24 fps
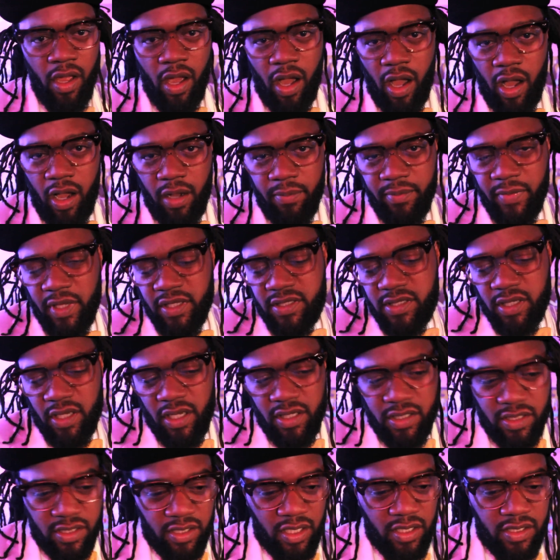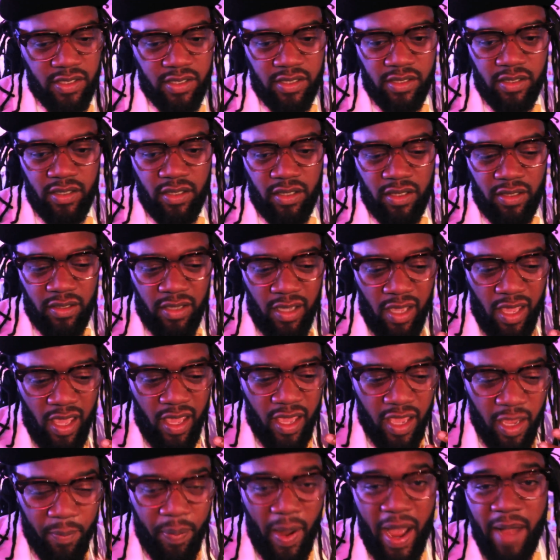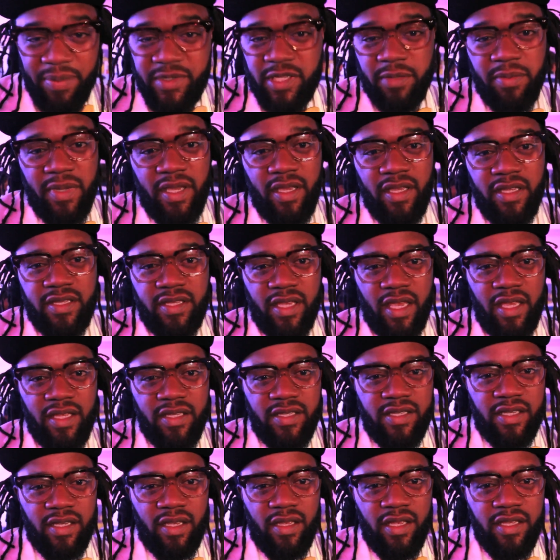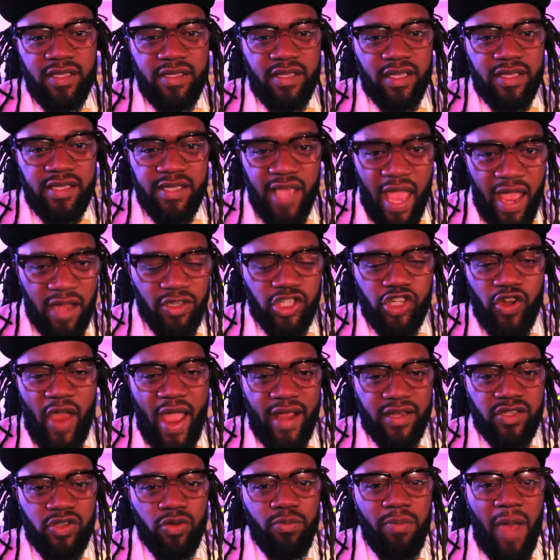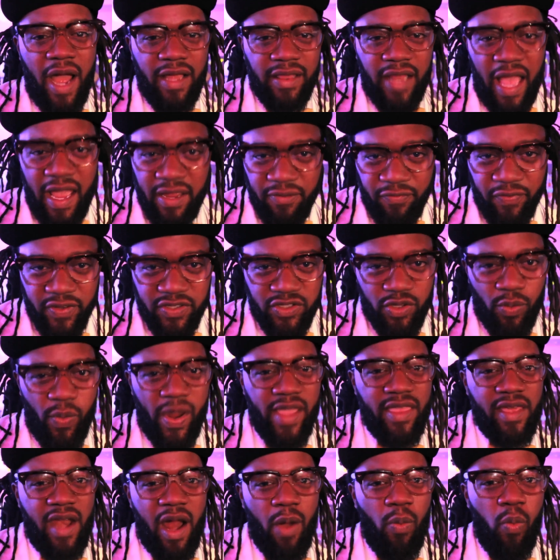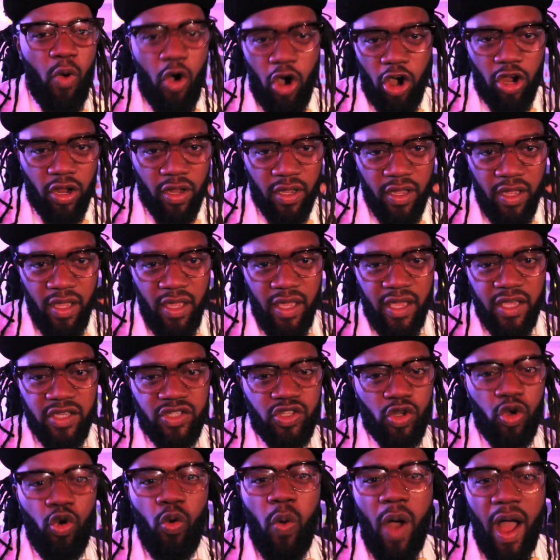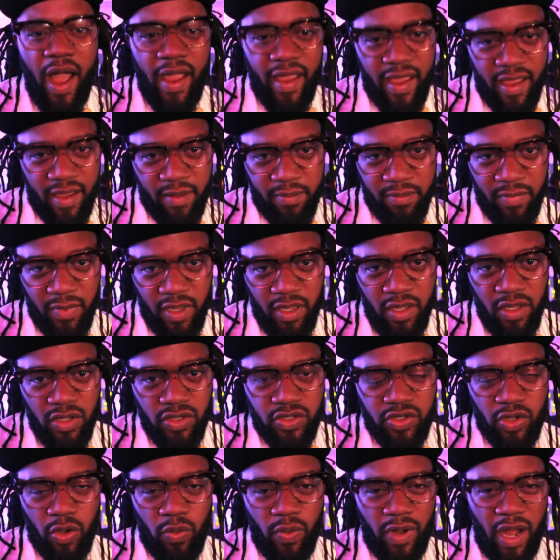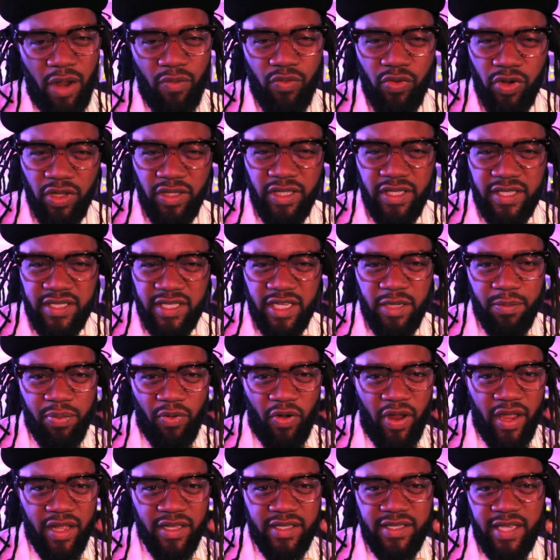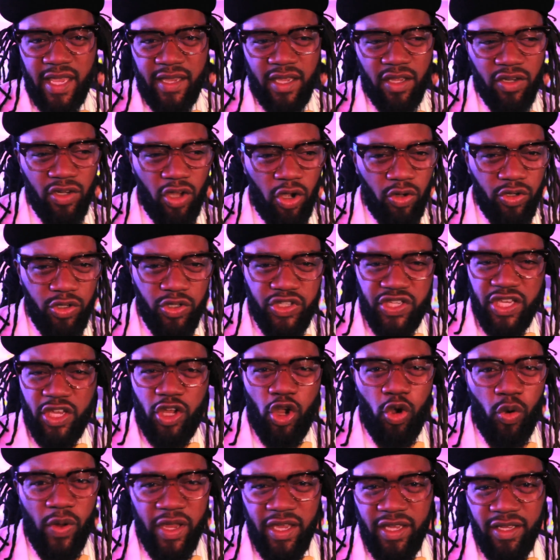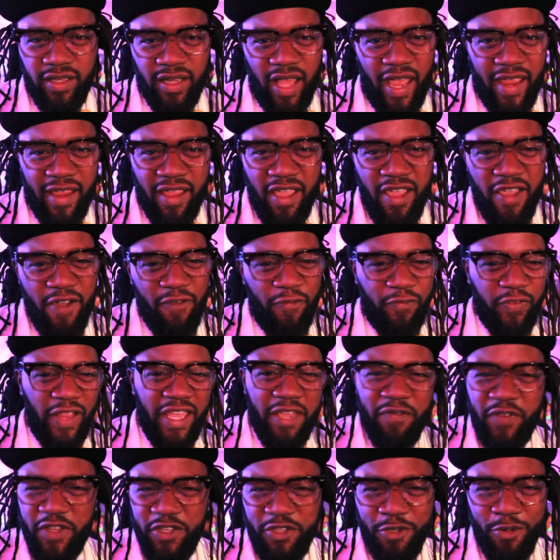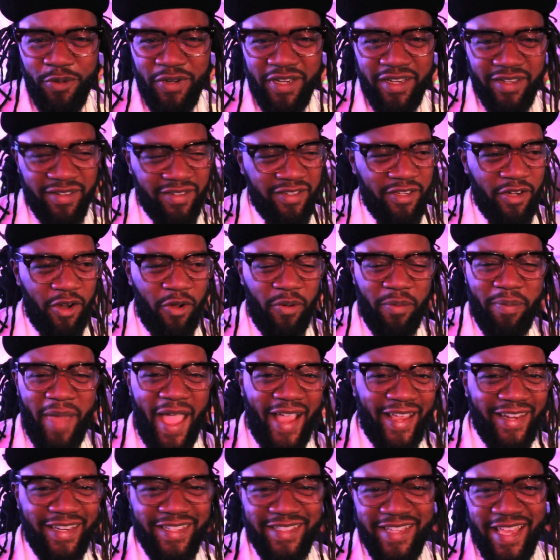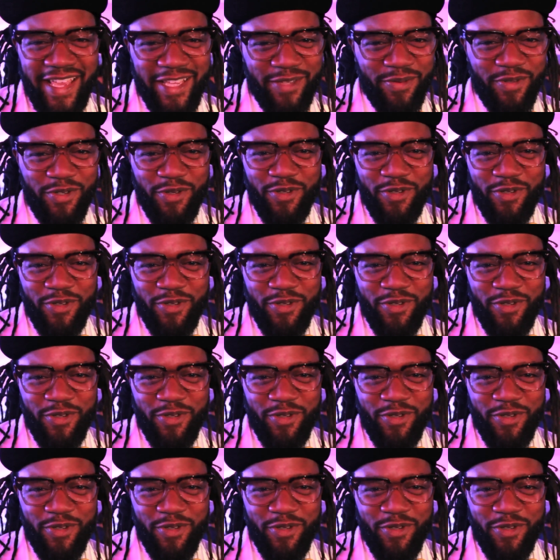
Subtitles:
It's hip hop to me is the soundtrack to my life. It's the way that I walk. It's who I am. So when I really see brands taking note, and you see Queen like Flavor Unit, you know, back in the days when